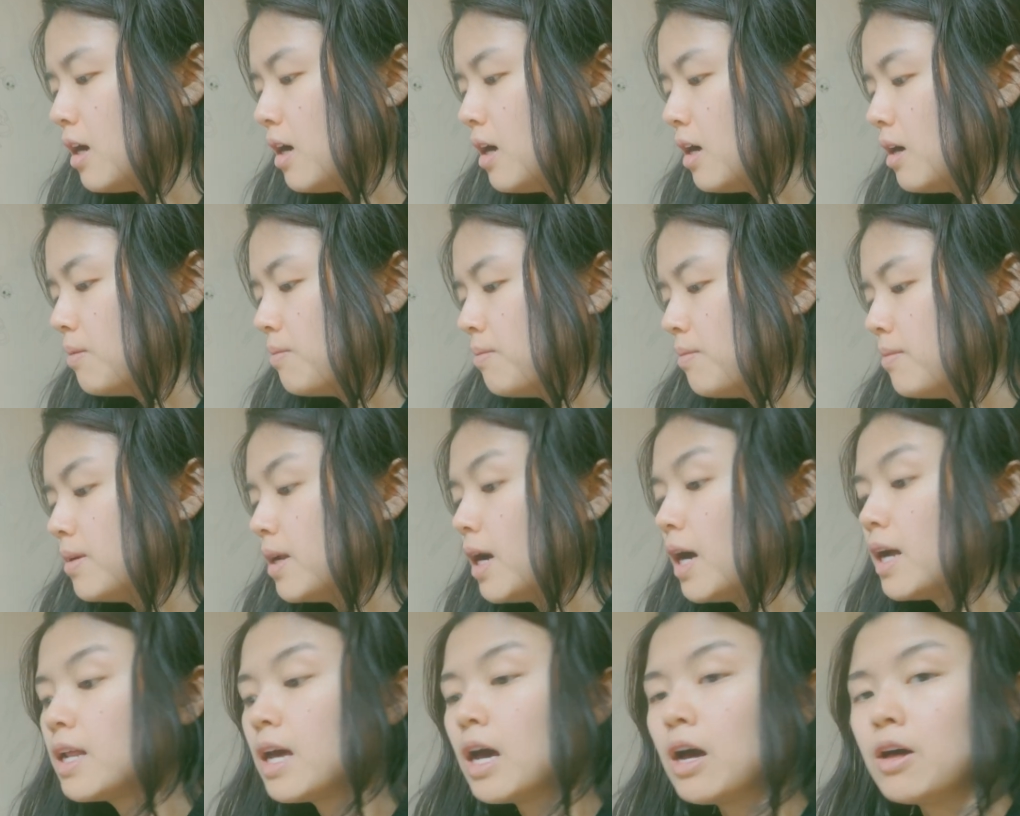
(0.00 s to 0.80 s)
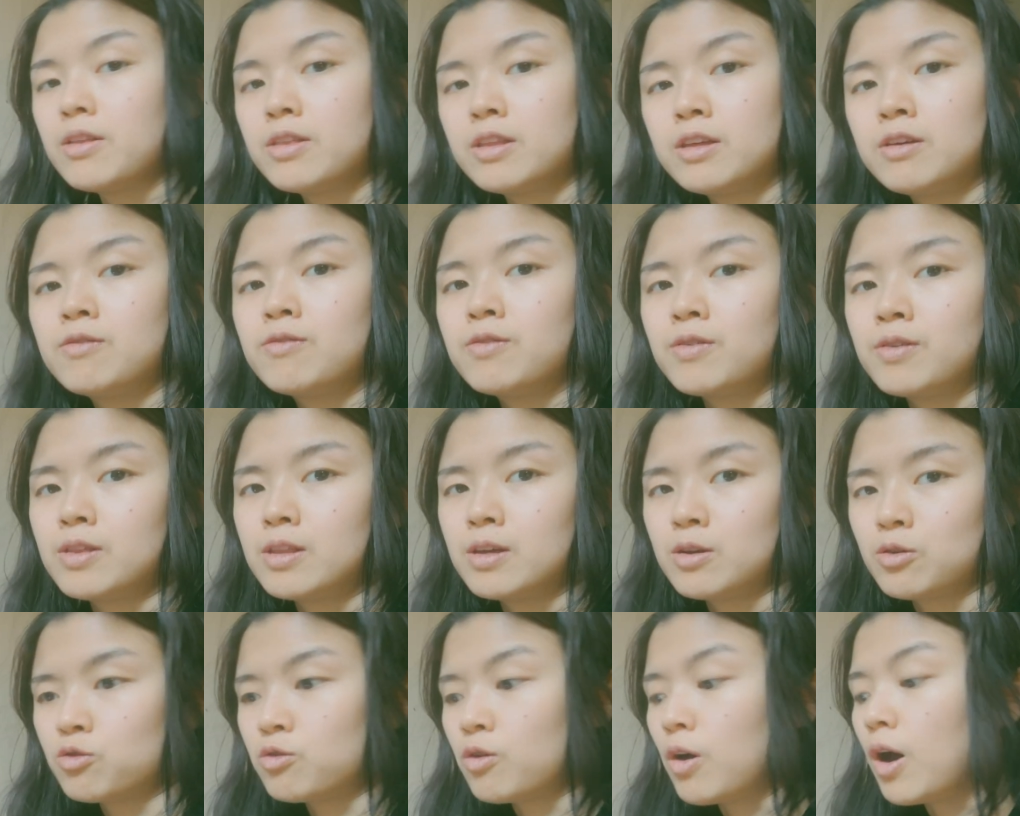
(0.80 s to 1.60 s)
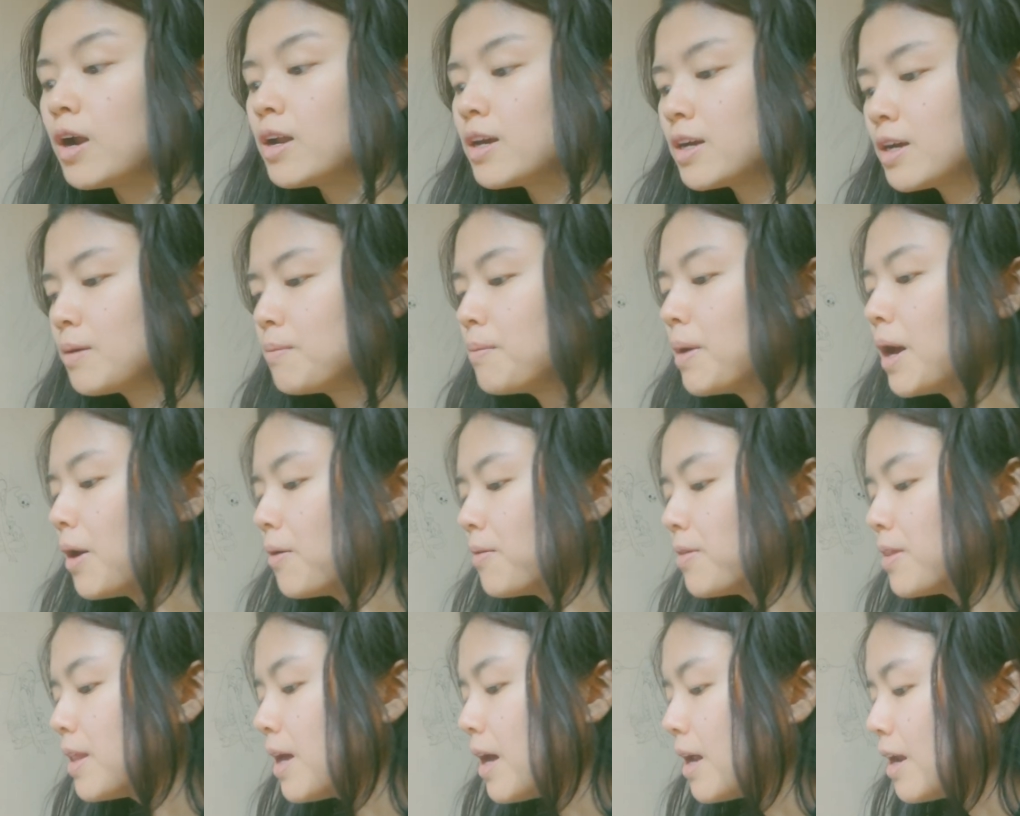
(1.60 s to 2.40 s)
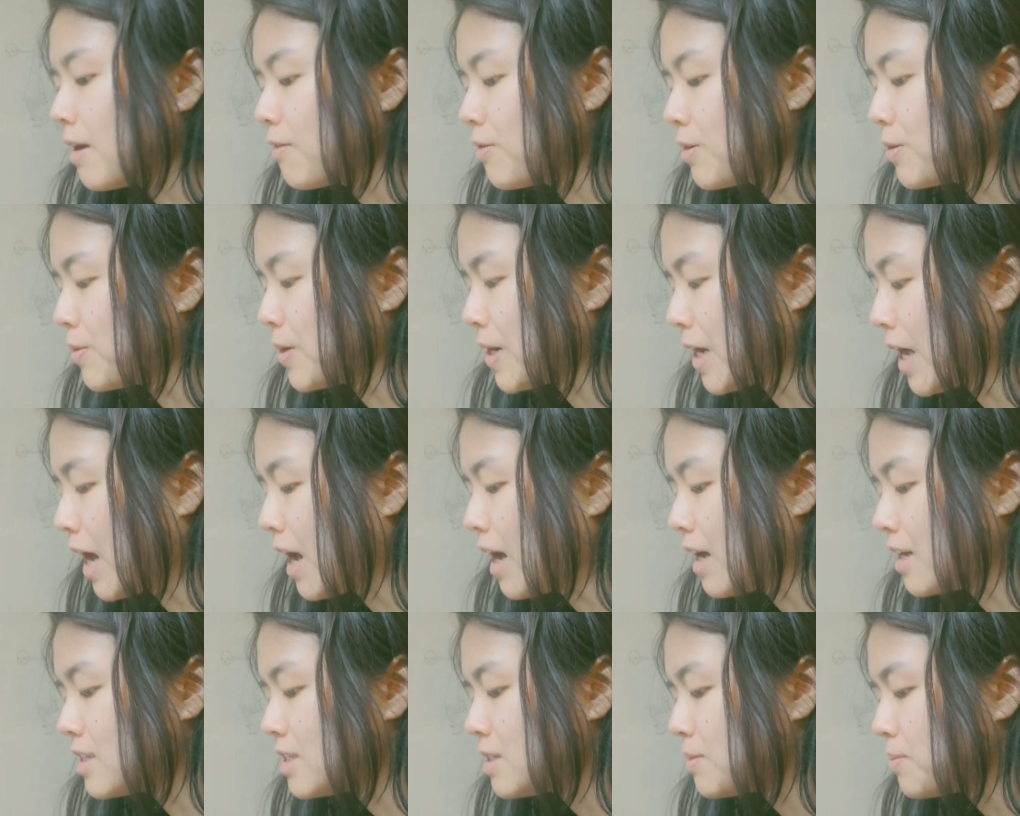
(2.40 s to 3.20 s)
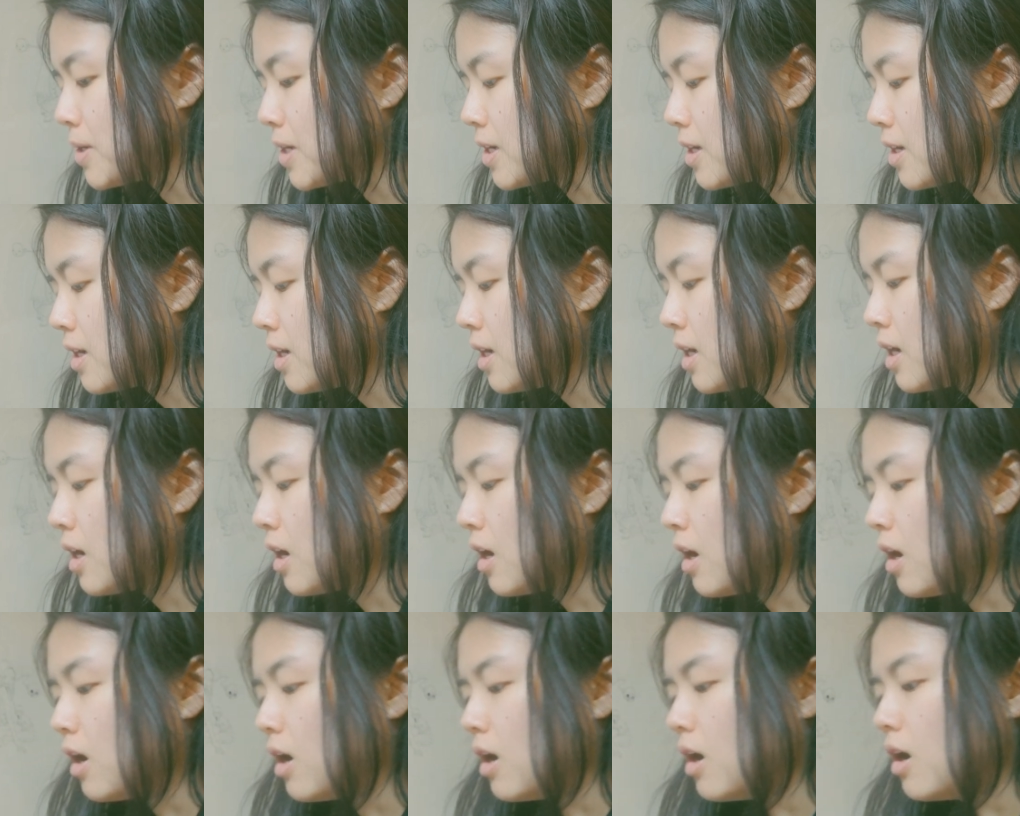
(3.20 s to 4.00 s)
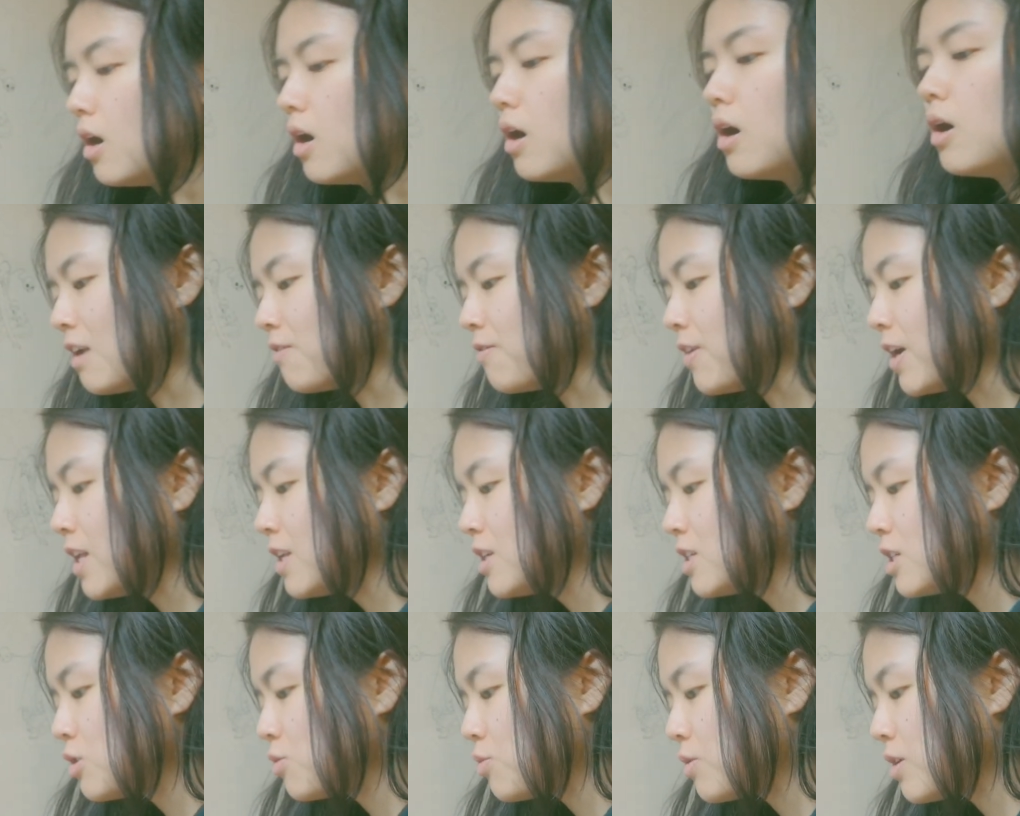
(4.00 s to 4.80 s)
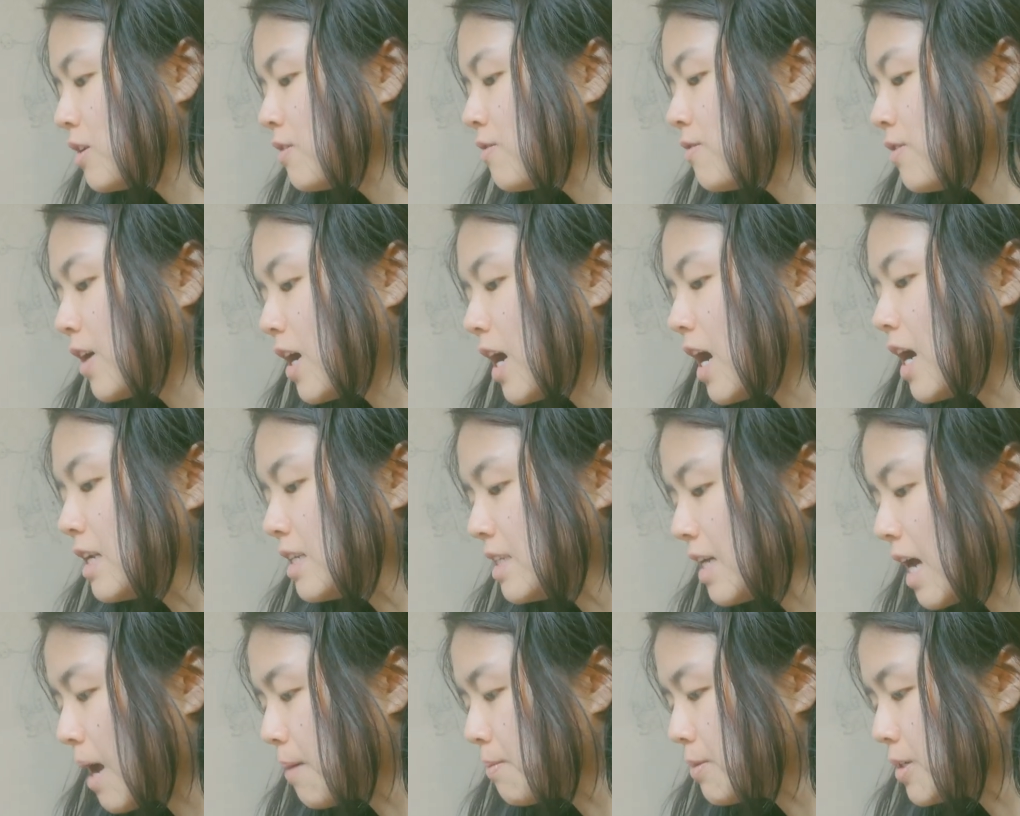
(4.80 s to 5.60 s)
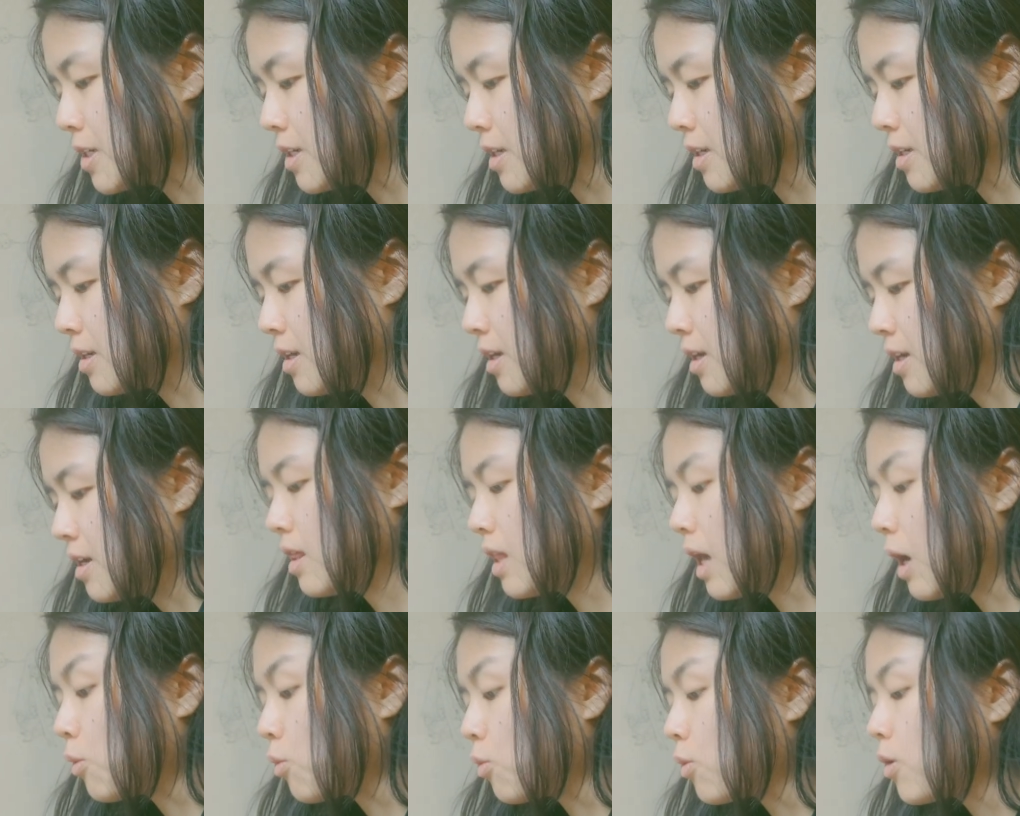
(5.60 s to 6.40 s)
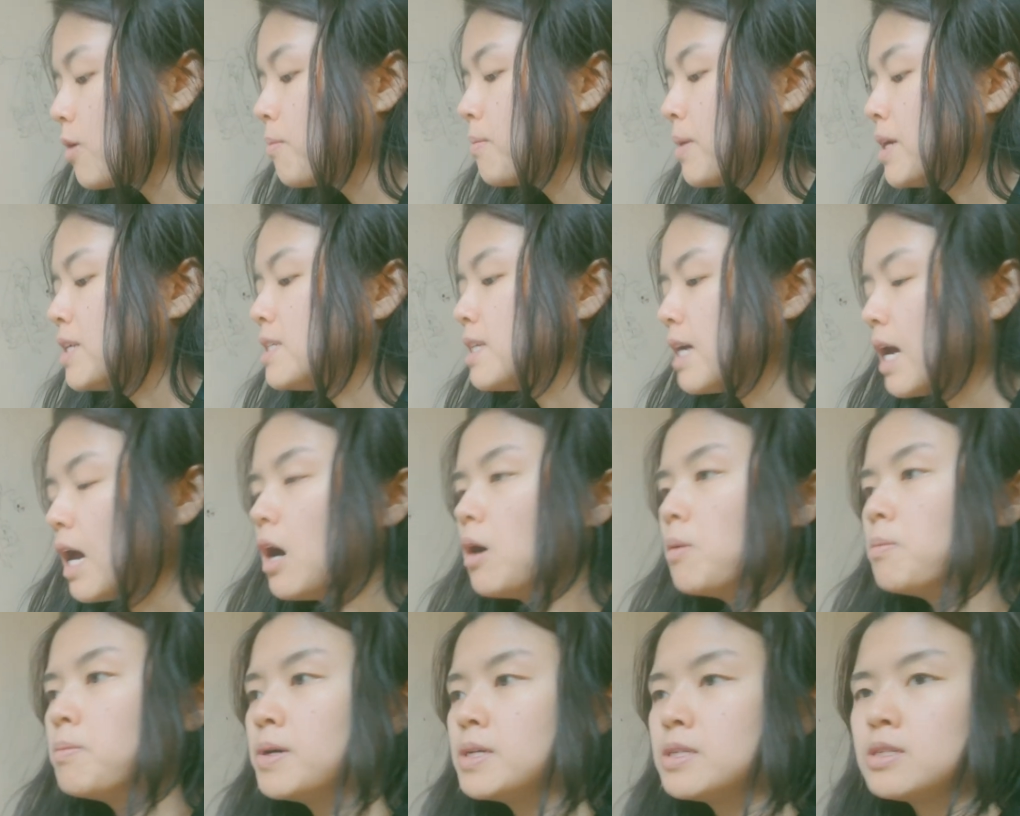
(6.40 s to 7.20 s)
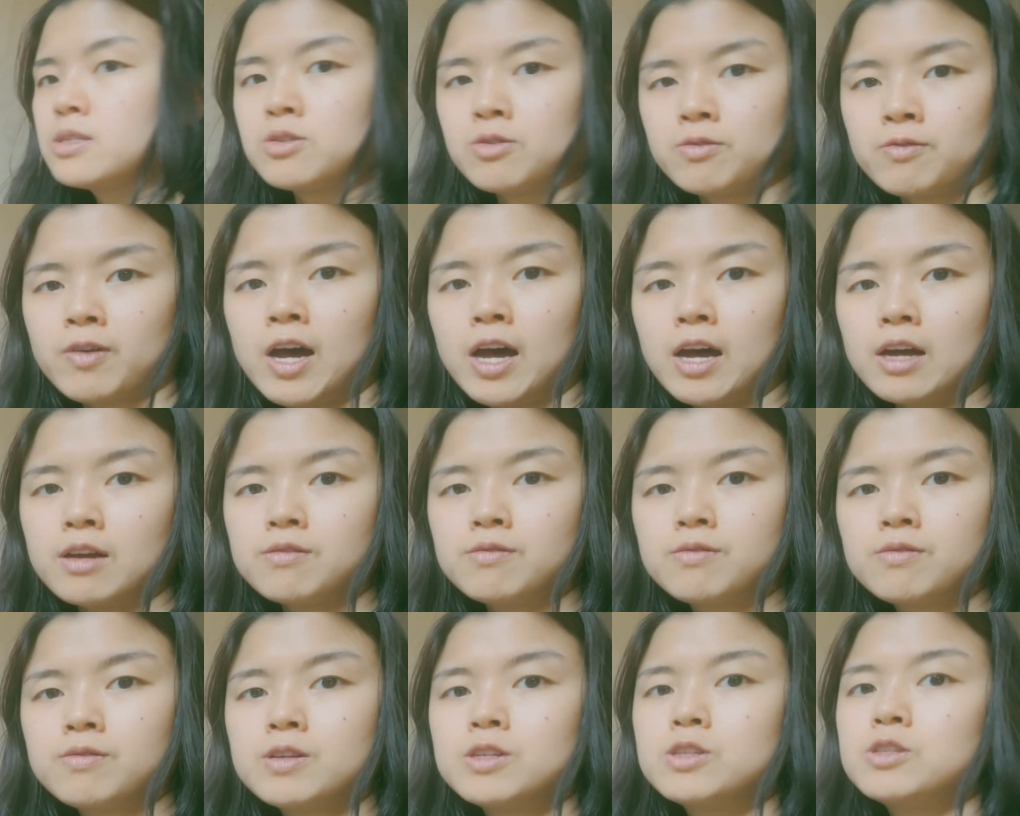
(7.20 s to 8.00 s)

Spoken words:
not healthy for the chronic amount that everyone has, but advantages we've adapted that weren't meant to help us survive.